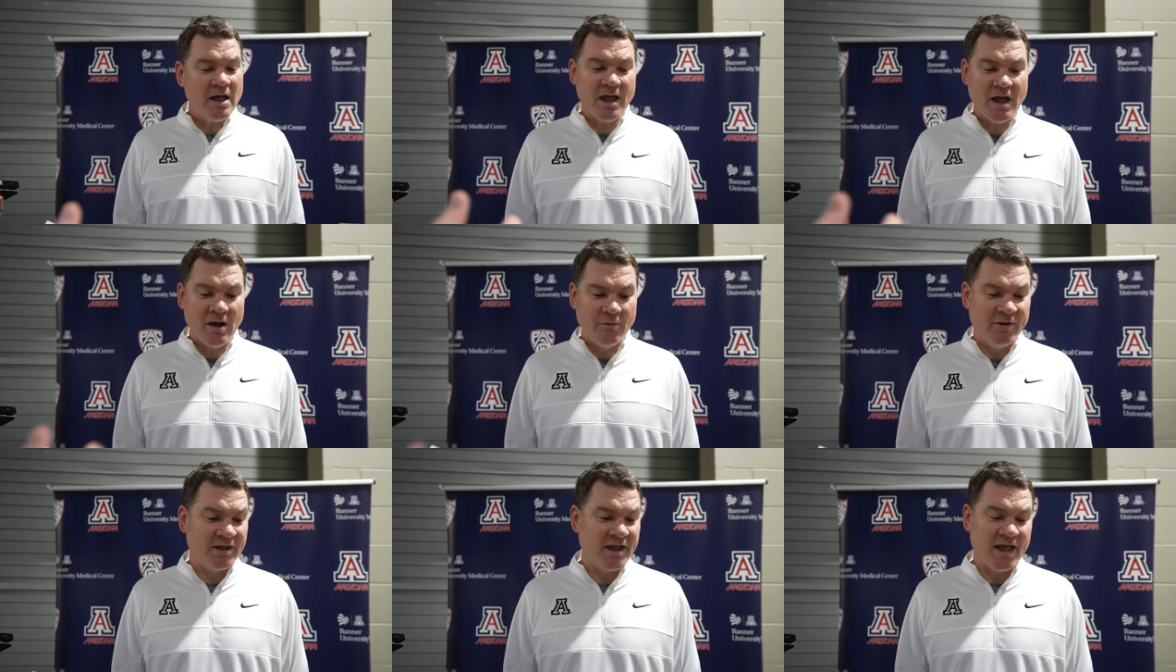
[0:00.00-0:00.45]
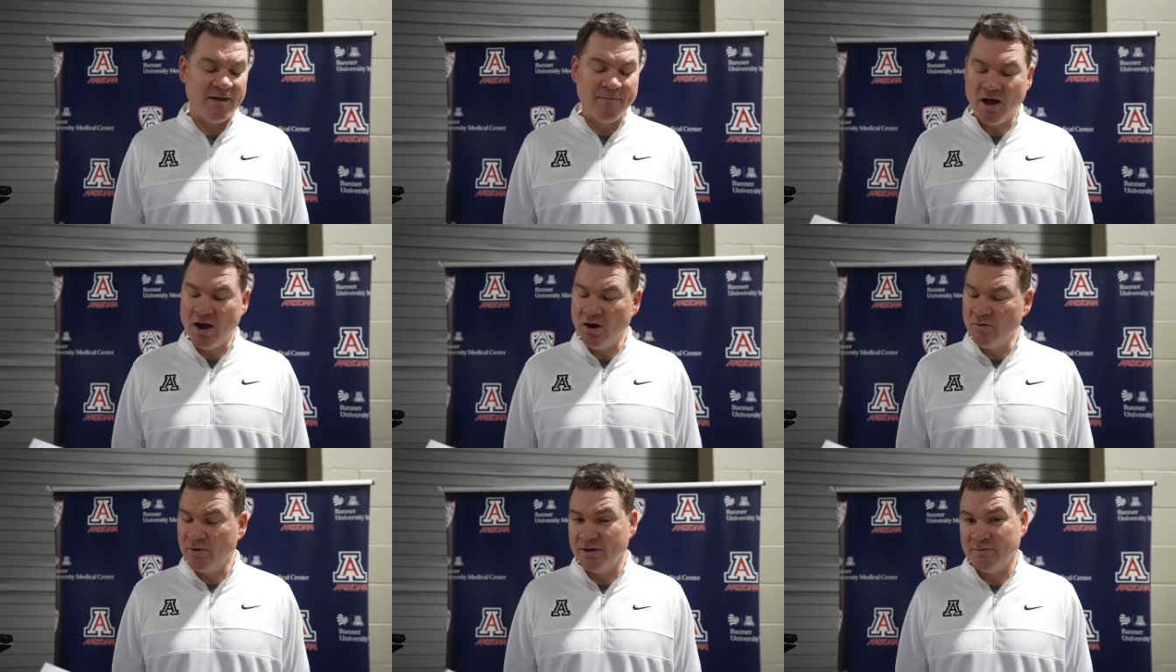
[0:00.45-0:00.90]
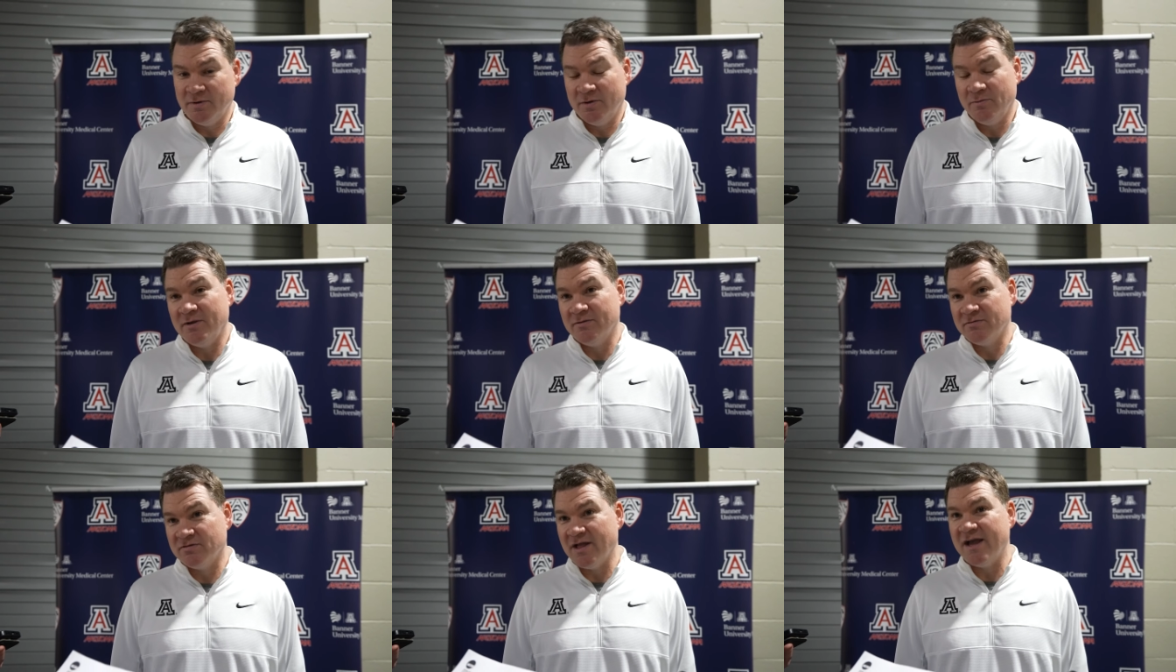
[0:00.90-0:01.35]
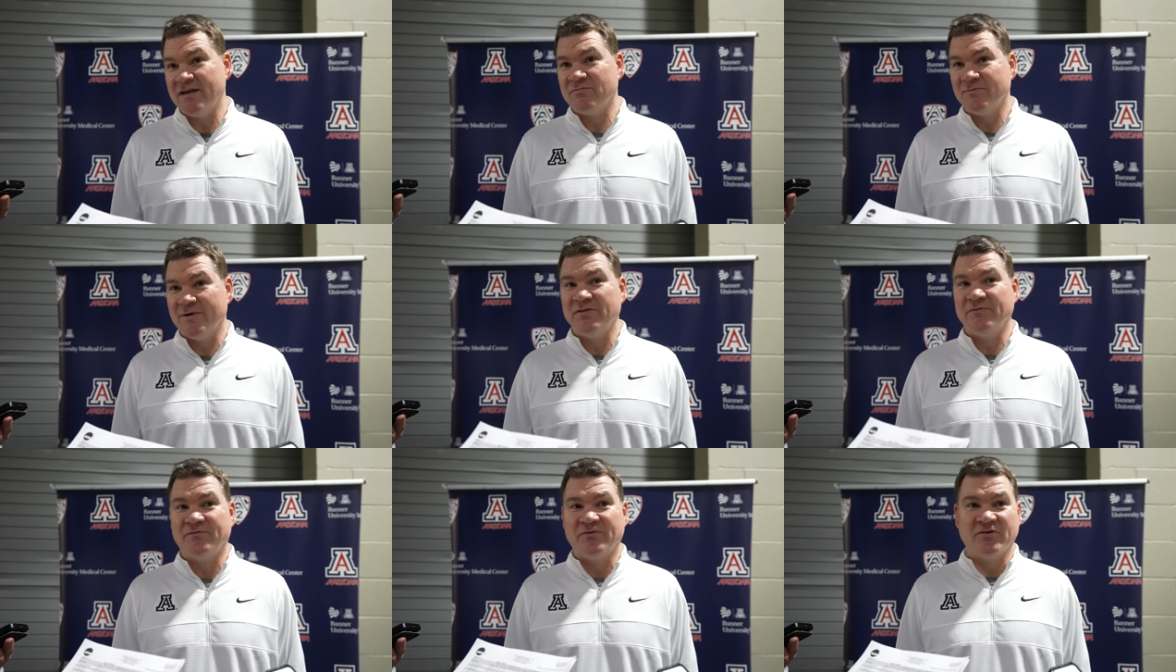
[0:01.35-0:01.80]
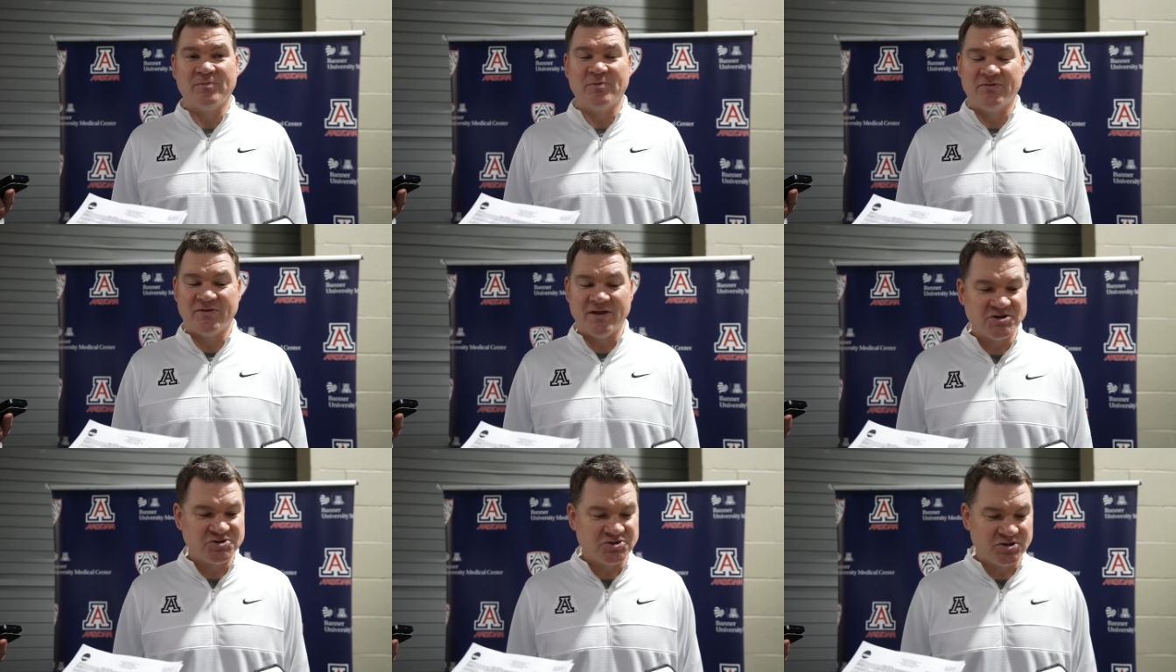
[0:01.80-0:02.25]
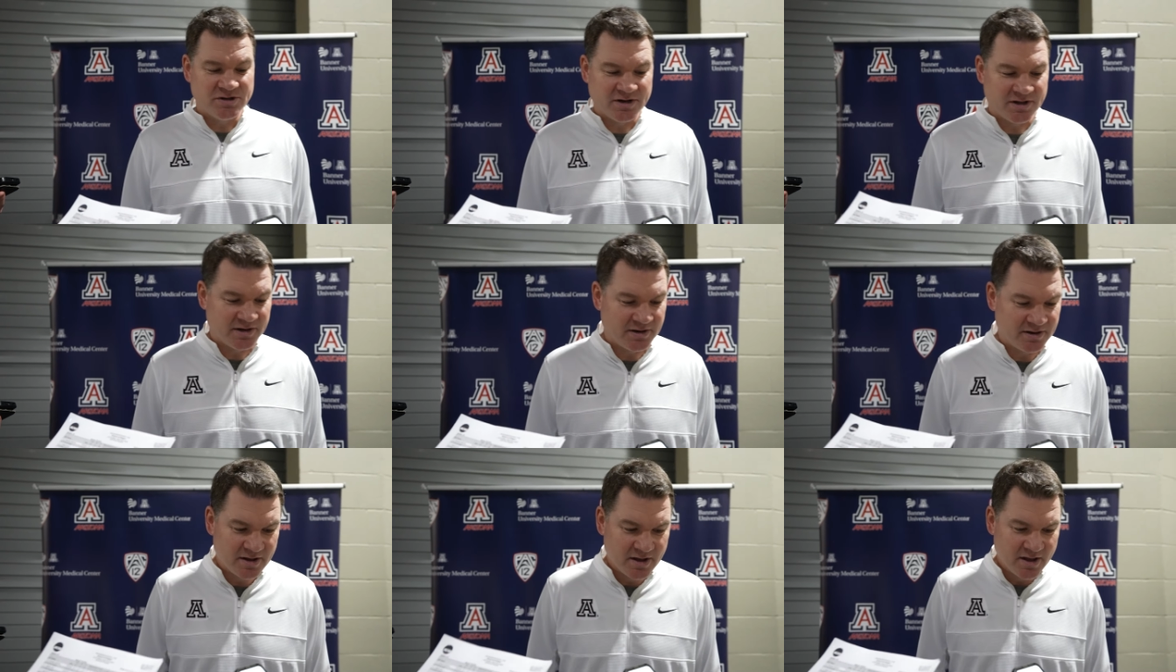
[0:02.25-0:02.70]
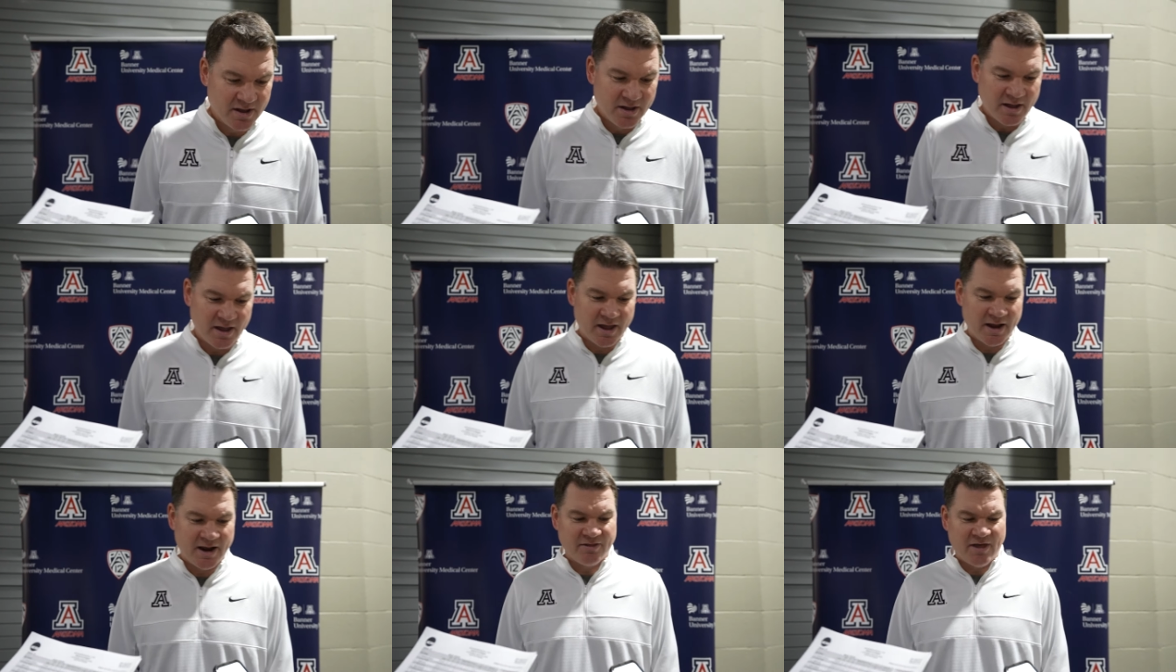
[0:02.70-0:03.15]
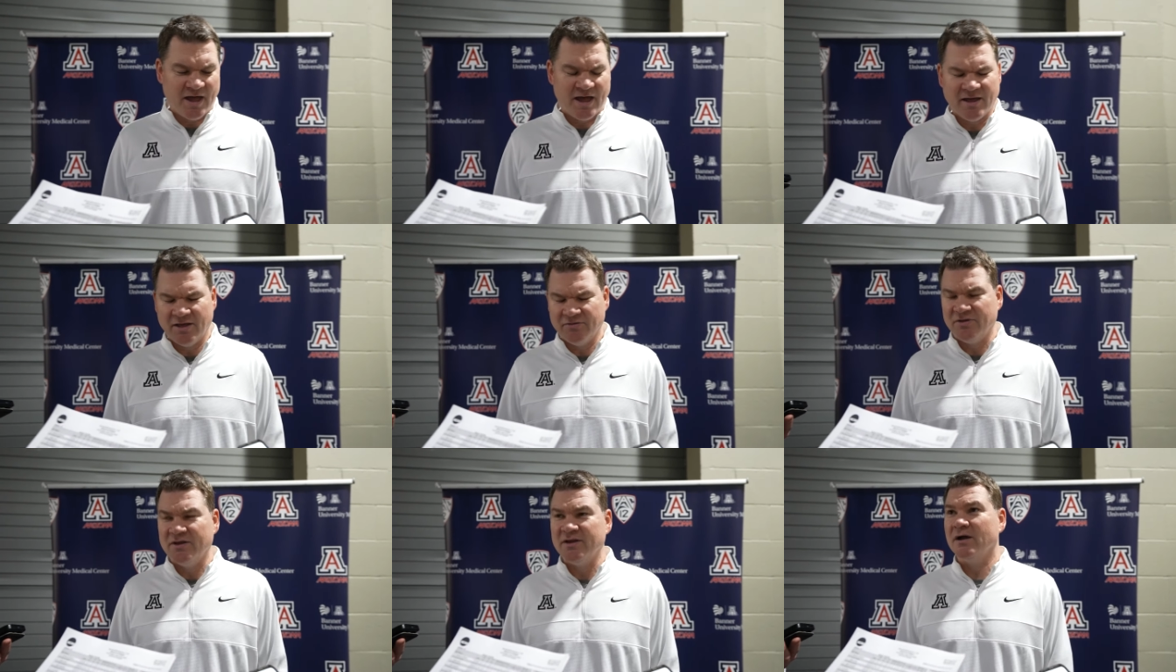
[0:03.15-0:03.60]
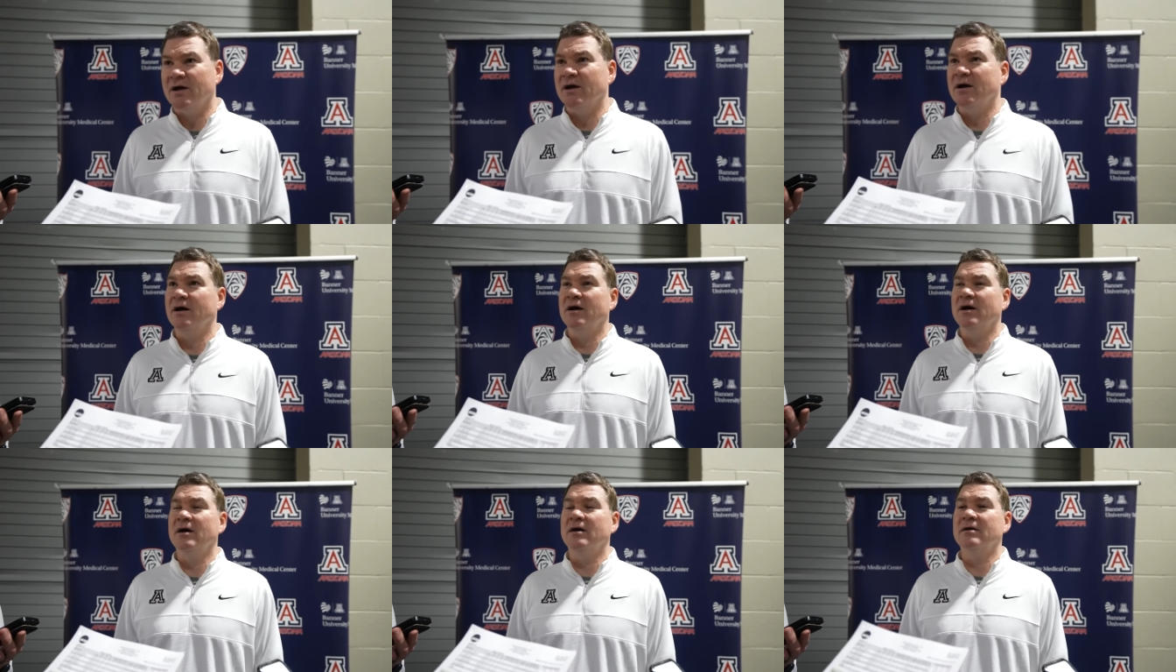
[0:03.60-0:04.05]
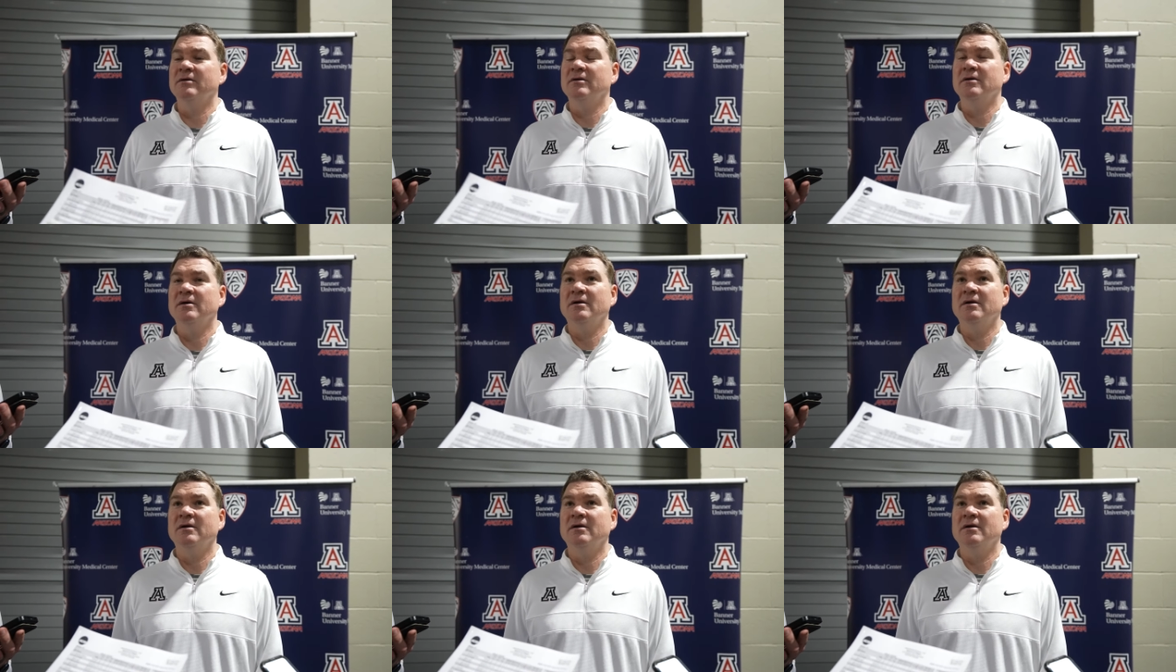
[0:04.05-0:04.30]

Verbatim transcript: yeah, we came out. We it was nice. We had the first possession, and and I, I think uh,